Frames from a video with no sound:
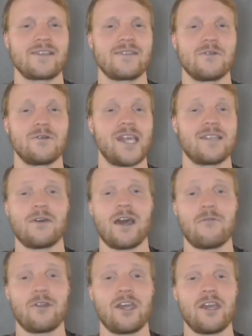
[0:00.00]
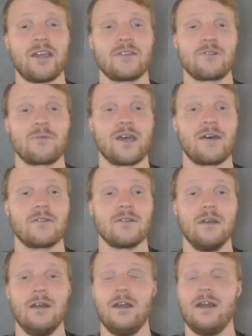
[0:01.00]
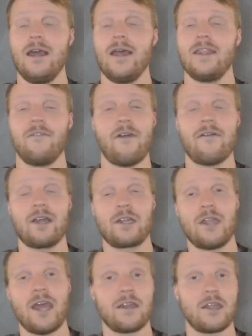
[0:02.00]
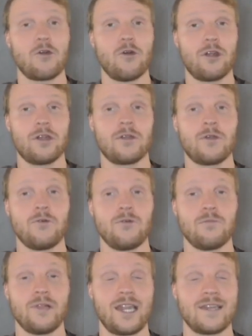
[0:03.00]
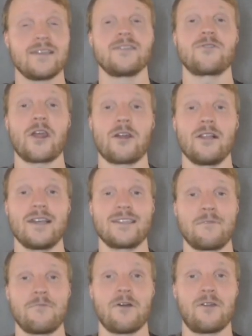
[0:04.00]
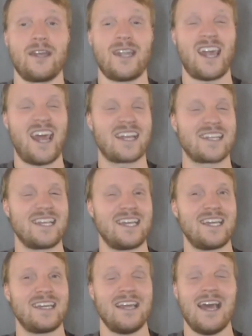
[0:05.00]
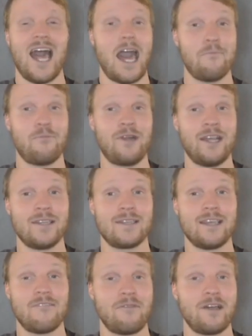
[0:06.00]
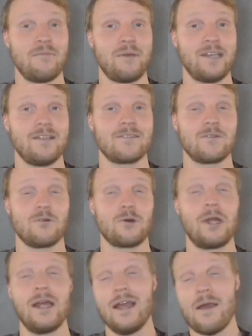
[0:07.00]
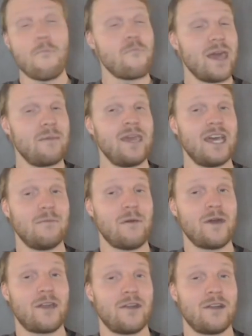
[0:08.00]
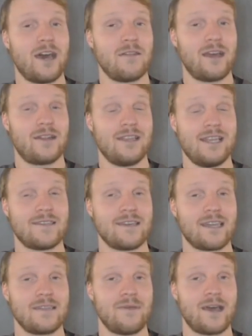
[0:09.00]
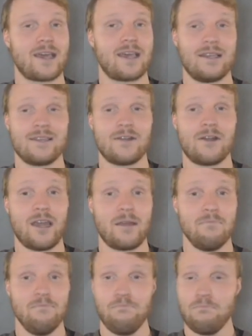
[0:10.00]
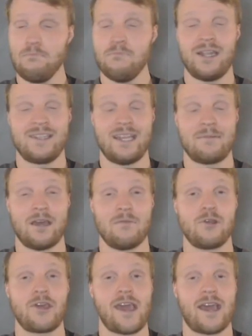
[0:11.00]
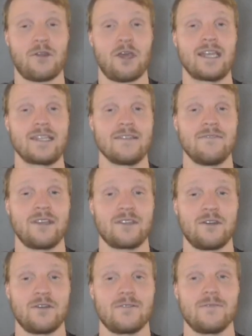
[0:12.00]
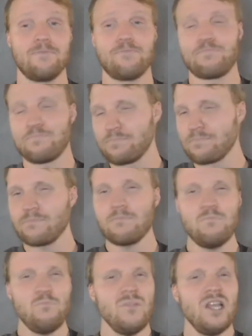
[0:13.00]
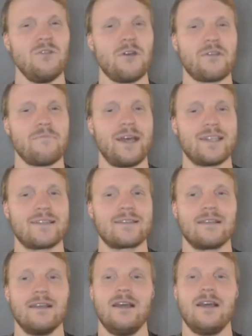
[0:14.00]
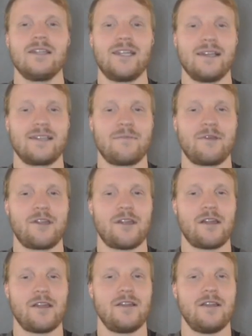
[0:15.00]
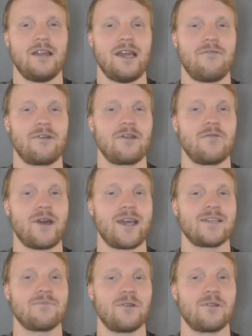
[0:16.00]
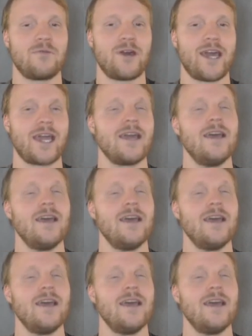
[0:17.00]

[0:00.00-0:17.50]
So that's why Awoniyi has dropped out. Then we have Anthony Gordon, who played as a striker last time around, and that actually hampered his FPL appeal. So maybe he'll be better now that Isak is back starting. But at the same time, looking at Newcastle's fixtures, not the best. Chelsea, Man United, Everton away, Spurs away.